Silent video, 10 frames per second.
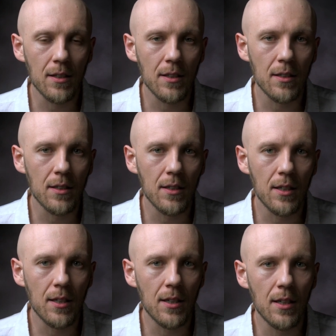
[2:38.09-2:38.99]

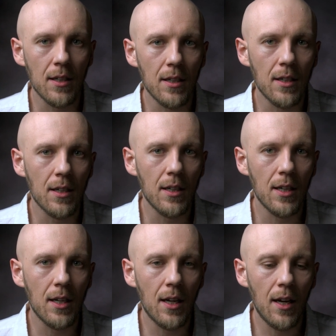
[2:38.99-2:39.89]

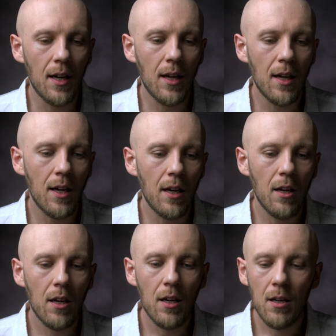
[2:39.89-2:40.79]

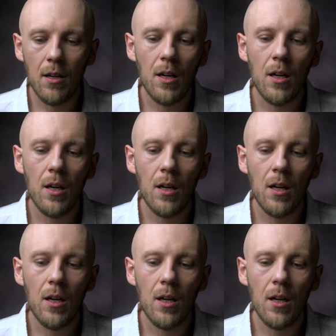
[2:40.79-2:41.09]
Nobody speaks.